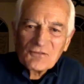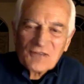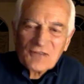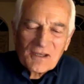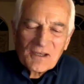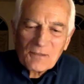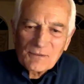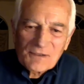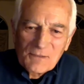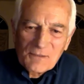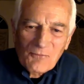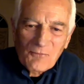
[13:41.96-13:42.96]
said it
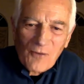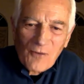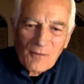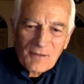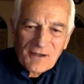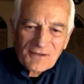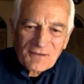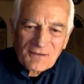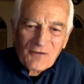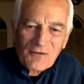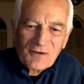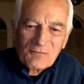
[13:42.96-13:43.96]
publicly before because I'm
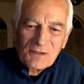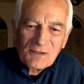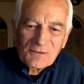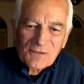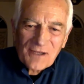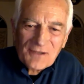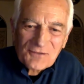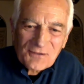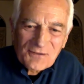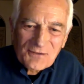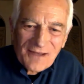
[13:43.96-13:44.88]
afraid of being laced and,